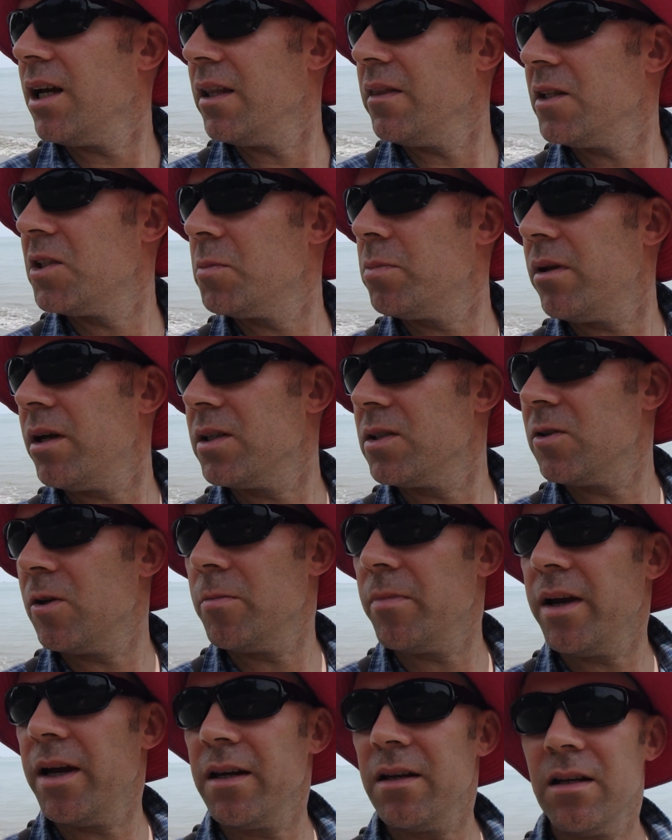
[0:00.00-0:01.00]
in this place
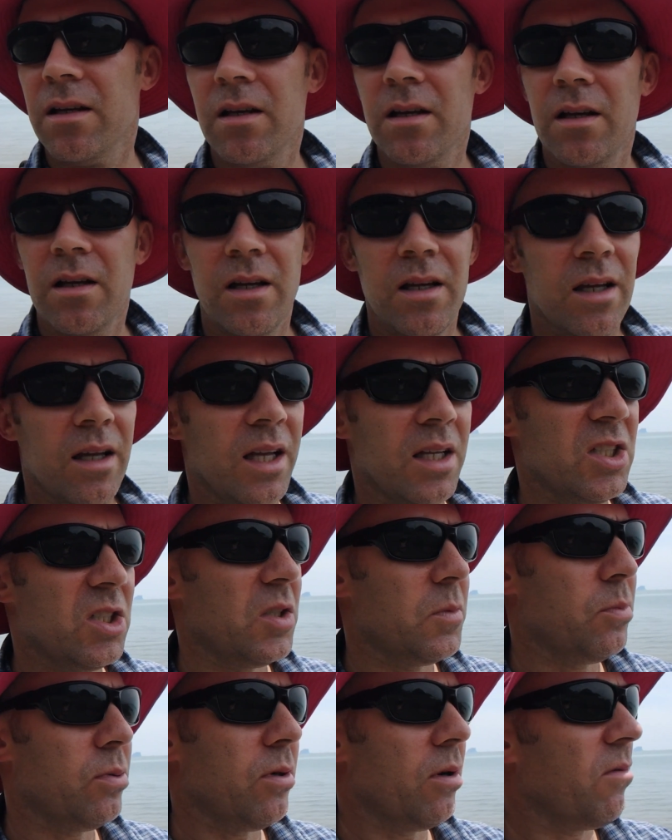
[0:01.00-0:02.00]
I'm at has
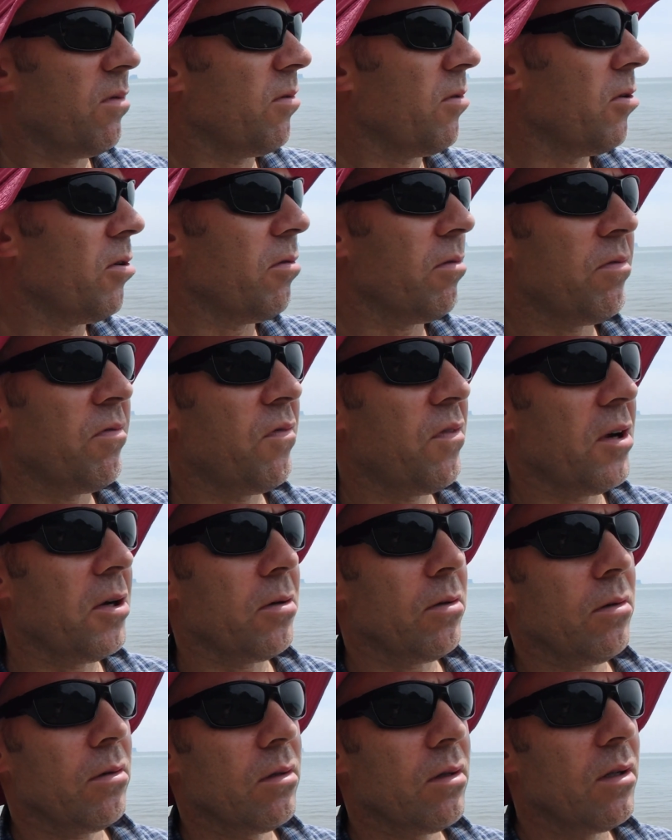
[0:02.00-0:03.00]
just put a real
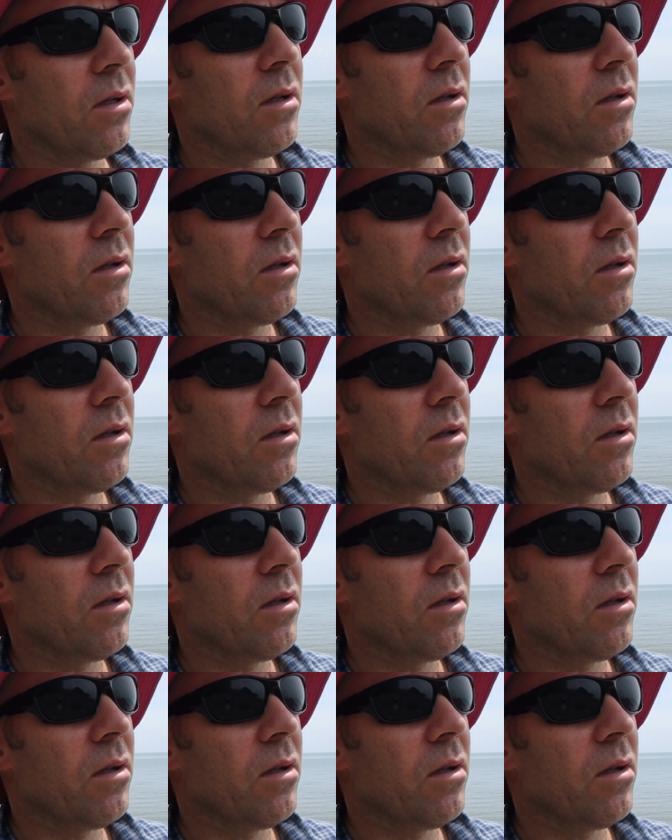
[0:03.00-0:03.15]
foul